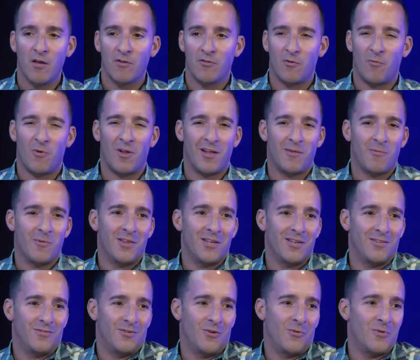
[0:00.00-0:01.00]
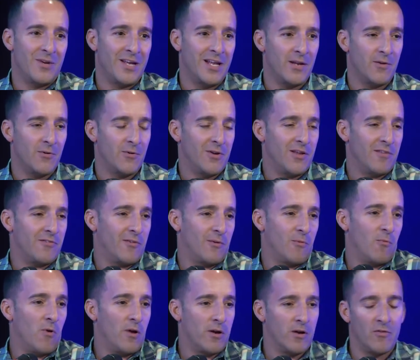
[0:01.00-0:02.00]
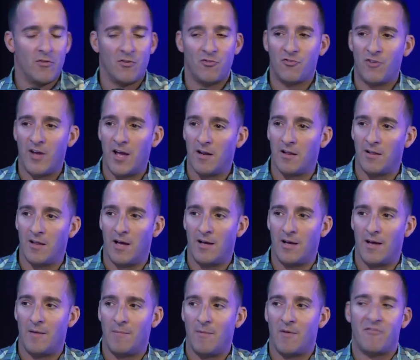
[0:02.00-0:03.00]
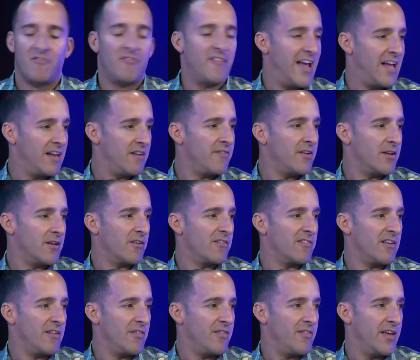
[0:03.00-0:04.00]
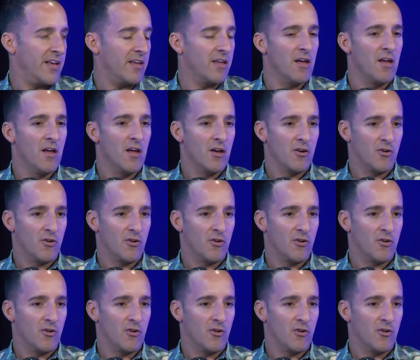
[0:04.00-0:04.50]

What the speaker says: So while I really don't need it or necessarily want it on the channel, I'm a fan of it because I think